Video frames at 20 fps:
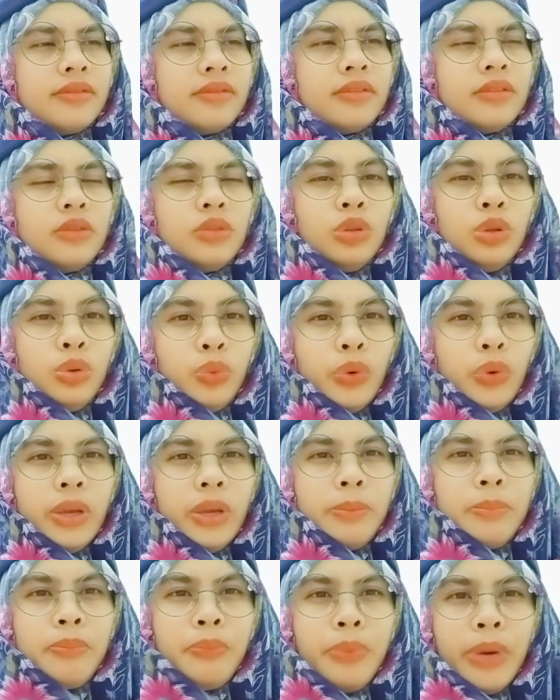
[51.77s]

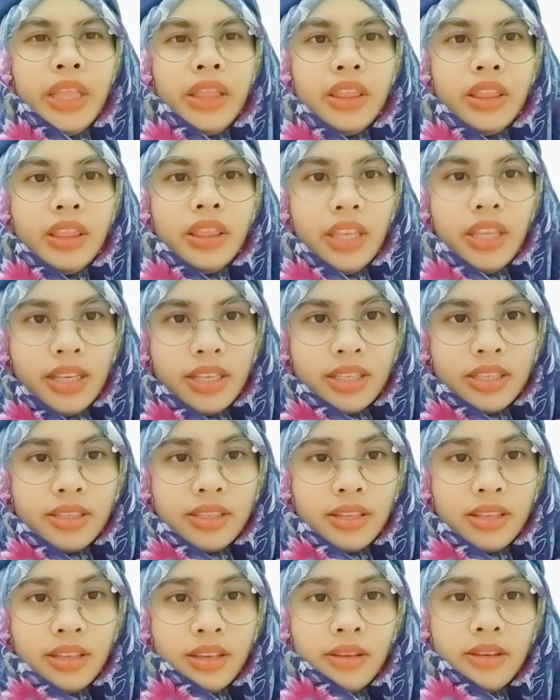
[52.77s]
doing bad
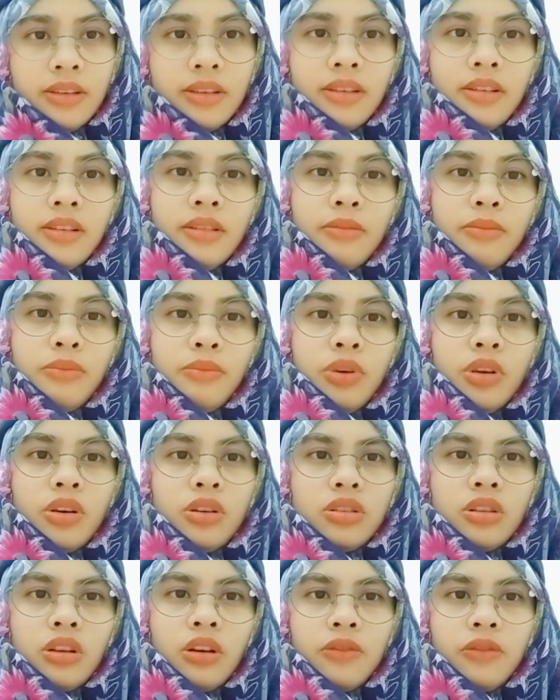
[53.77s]
things
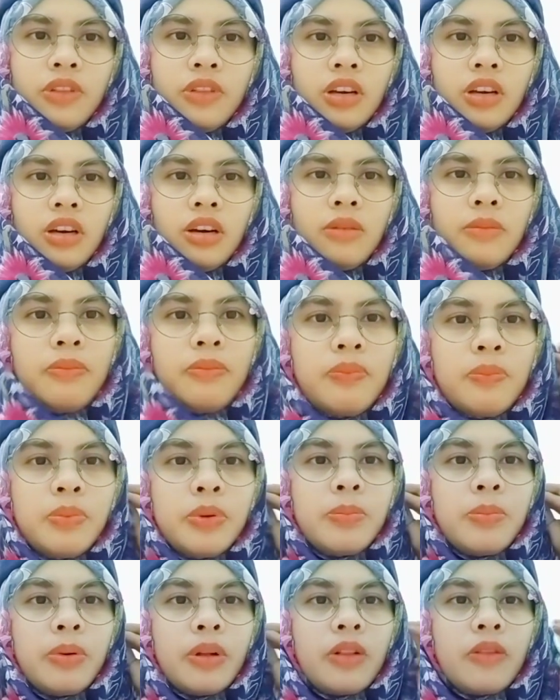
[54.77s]
because of the
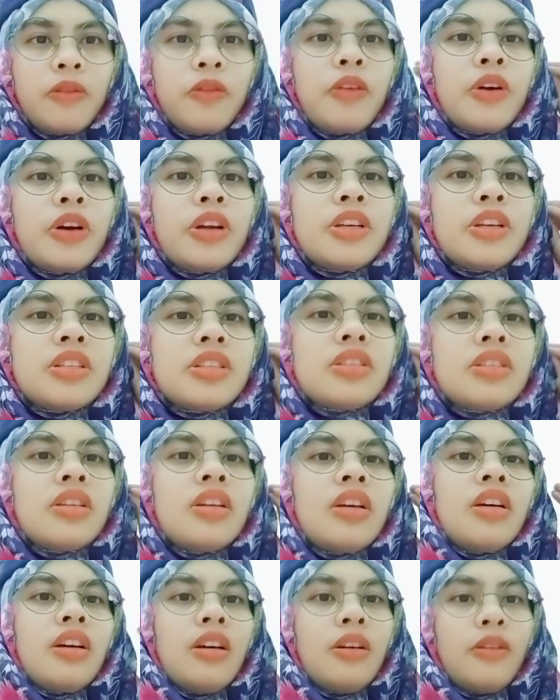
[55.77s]
people voice
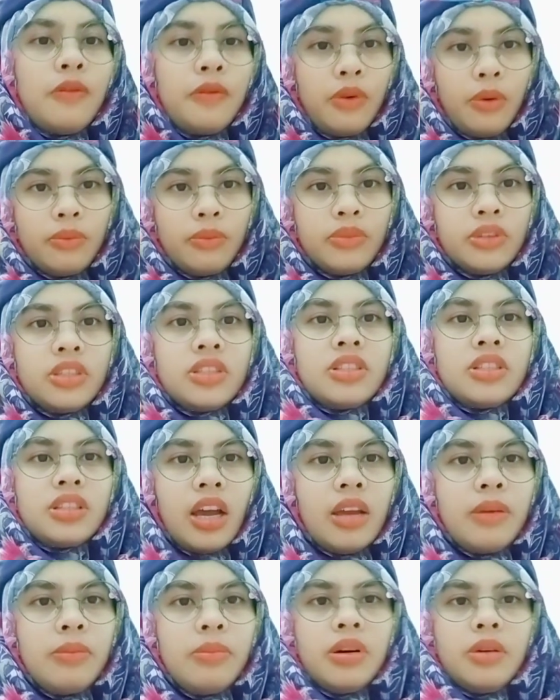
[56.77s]
from the
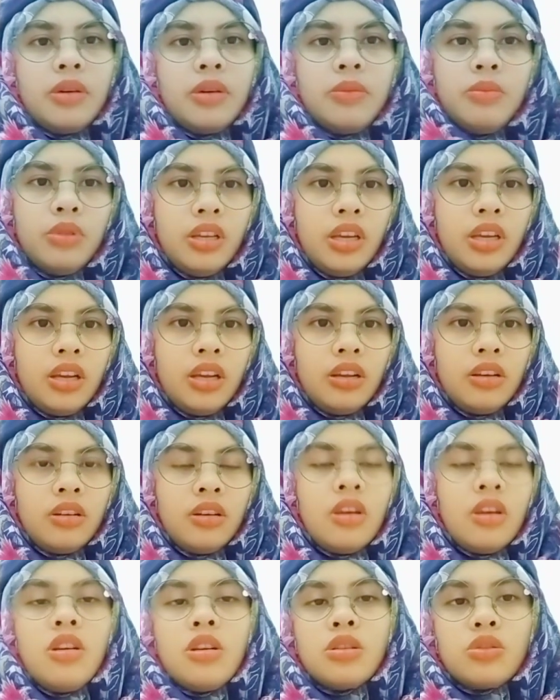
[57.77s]
cyberbullying.
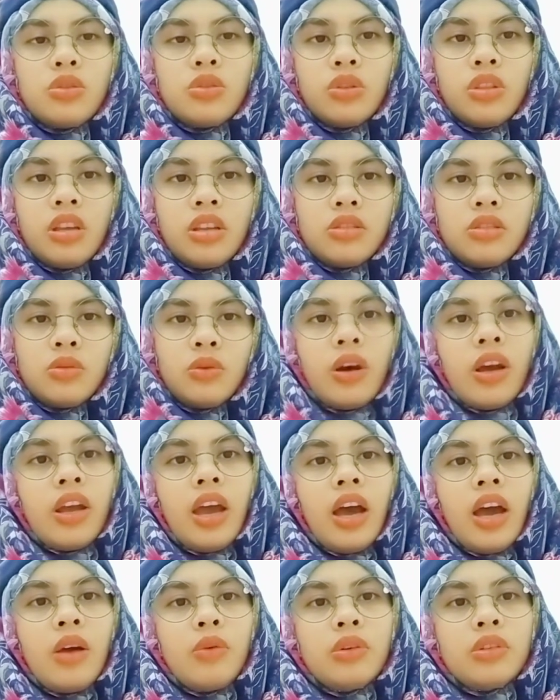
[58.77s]
So that's why
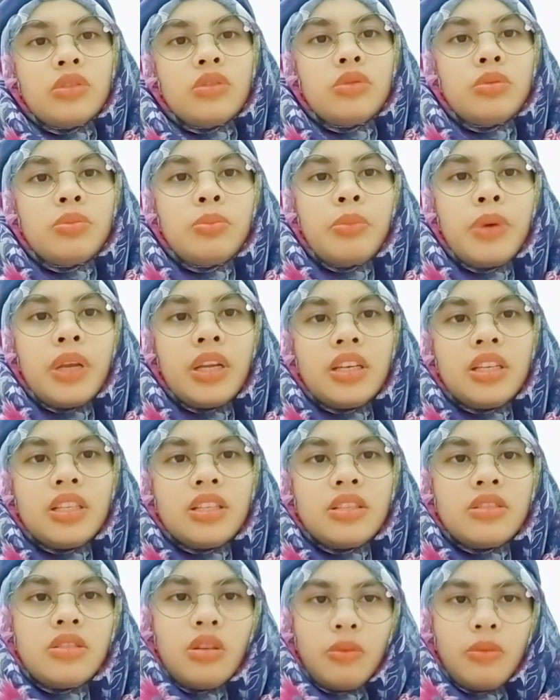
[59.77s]
I want to make this
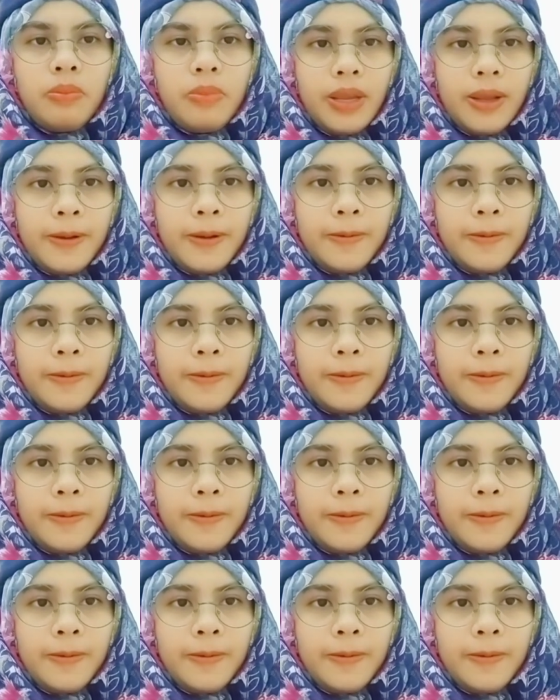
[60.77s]
topic.